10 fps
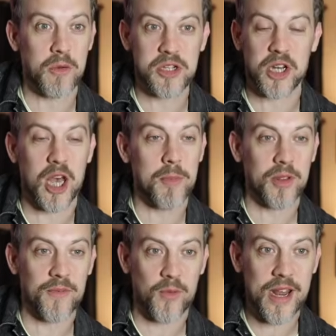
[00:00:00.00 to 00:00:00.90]
just a
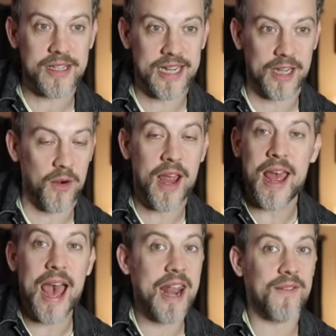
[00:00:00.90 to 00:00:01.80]
couple of frets here
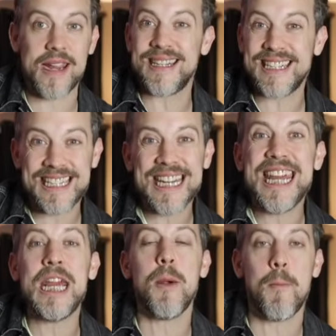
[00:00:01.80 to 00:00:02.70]
out of a C